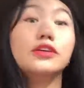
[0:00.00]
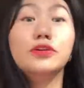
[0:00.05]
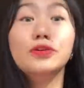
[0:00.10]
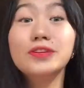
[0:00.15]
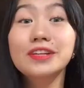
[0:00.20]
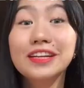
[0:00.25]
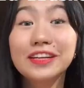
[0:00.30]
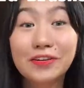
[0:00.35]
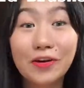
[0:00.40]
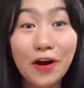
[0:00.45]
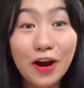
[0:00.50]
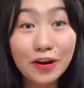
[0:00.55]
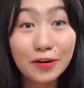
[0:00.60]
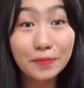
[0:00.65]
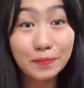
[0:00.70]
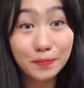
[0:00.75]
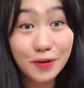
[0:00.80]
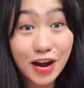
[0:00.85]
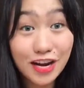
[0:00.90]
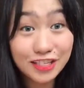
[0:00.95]

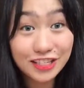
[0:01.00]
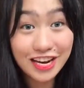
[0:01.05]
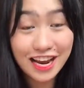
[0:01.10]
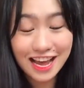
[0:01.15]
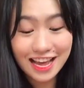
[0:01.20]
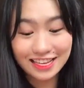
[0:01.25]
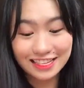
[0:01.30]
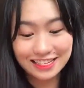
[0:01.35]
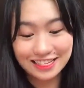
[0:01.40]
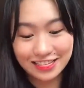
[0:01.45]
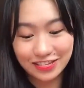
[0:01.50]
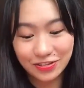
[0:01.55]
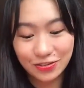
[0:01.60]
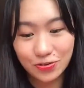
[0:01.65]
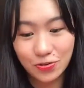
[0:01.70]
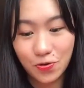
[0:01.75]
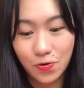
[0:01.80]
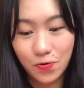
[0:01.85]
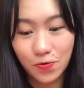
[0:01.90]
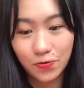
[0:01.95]
Unicorn brushes!
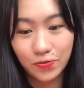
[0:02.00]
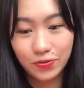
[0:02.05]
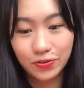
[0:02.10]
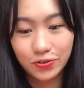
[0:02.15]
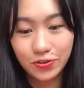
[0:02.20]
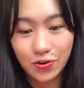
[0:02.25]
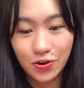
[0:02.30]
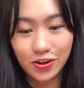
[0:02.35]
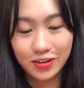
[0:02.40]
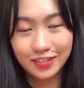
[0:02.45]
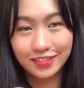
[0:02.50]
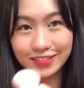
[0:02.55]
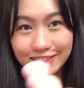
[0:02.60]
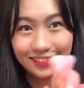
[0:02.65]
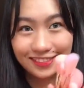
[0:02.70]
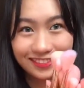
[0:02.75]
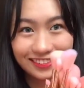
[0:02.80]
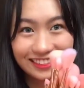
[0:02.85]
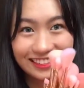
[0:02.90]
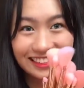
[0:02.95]
So, yun.
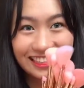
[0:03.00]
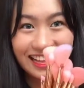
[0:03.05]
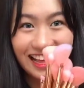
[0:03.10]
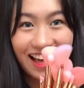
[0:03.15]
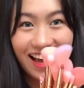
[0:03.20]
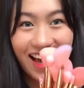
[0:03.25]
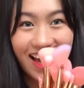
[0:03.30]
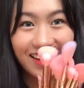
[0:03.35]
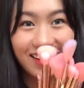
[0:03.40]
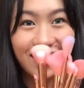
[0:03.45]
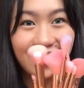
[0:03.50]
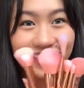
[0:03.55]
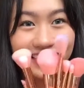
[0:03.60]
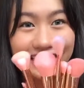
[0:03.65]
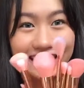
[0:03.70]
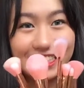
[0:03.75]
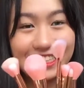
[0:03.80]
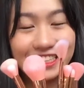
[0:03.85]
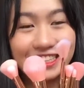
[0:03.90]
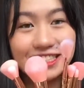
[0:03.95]
I got
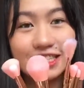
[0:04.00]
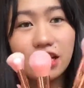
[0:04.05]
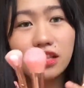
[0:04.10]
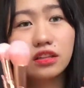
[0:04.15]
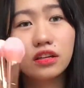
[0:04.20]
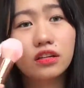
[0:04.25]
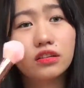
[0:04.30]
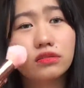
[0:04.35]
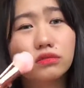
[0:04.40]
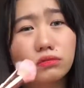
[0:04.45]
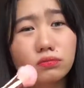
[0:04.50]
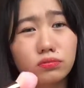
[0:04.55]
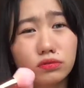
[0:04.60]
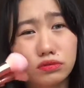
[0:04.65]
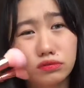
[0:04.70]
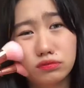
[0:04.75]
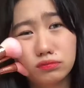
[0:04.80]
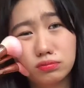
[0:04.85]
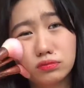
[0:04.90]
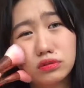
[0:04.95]
these and they're
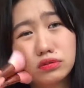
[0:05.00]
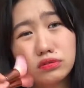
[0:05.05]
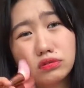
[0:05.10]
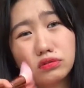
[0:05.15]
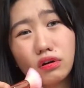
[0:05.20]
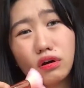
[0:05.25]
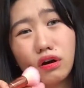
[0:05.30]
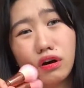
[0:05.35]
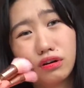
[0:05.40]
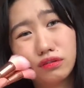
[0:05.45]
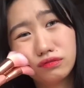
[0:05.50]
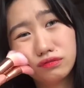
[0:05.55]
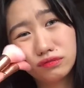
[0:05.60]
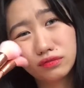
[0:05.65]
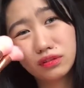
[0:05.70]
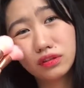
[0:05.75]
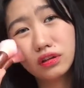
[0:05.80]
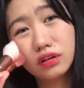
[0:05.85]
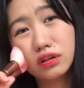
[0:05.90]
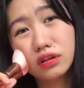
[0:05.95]
super, super
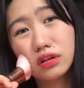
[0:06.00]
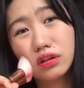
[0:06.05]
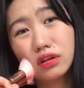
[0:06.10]
soft.